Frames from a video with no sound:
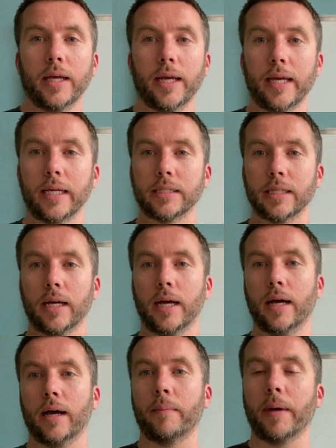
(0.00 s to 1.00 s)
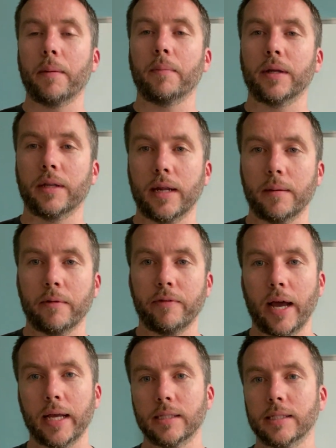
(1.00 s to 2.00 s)
is a man by the name of
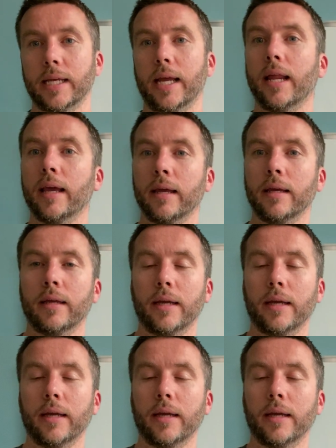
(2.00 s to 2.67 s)
Hans Selye.